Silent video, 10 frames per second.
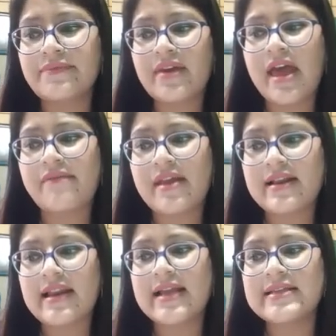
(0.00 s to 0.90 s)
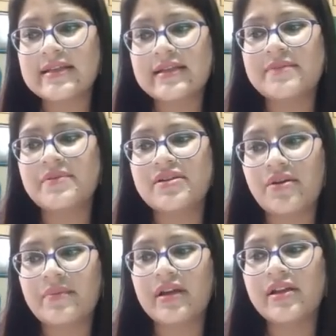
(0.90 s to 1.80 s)
we have analytical
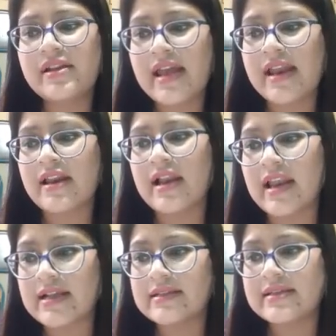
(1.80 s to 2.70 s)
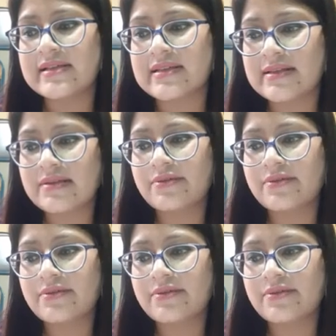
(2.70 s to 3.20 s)
epidemiological analysis.